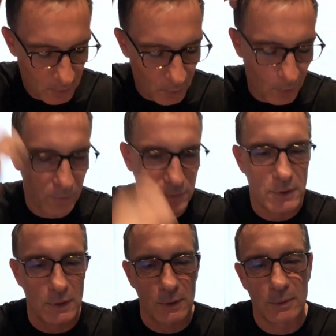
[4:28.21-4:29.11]
off
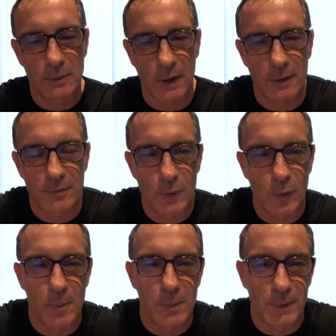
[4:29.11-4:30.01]
to kind of
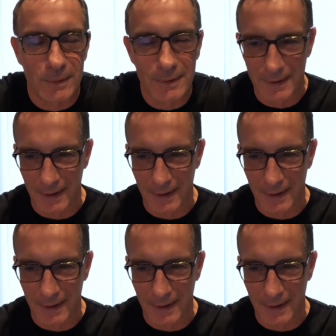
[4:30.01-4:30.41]
normal,